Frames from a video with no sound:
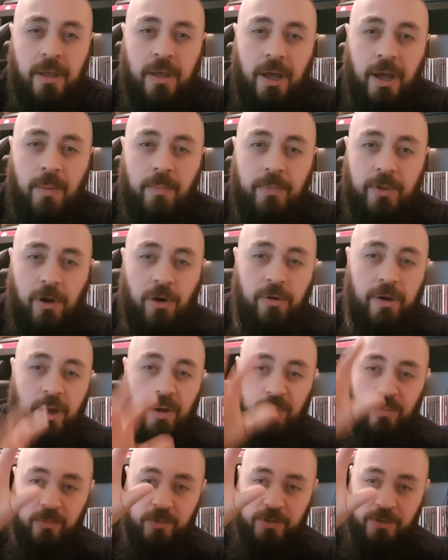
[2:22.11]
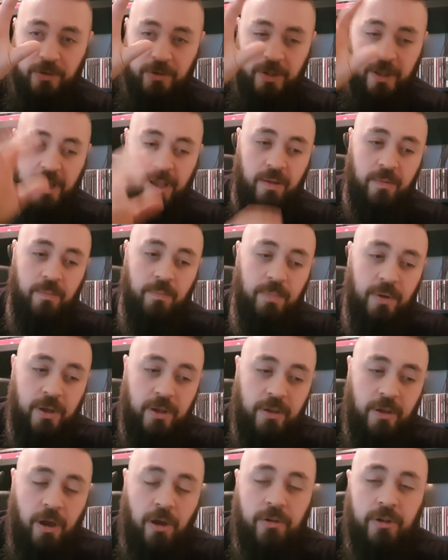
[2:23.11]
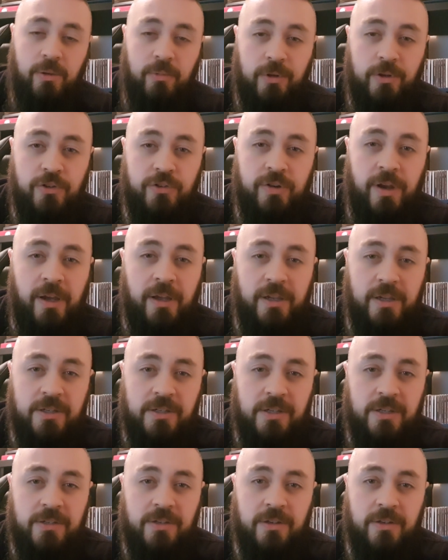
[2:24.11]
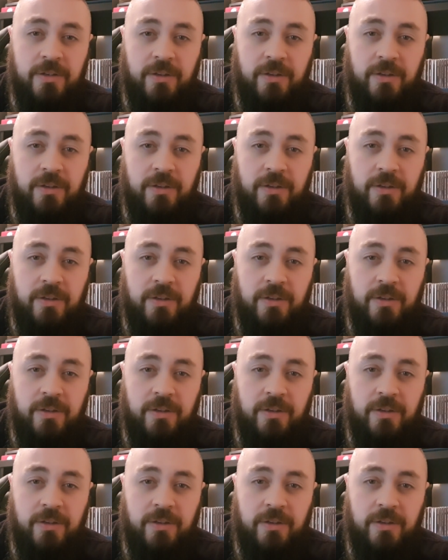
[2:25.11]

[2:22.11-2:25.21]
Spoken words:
The whole album was on there, but only one track existed.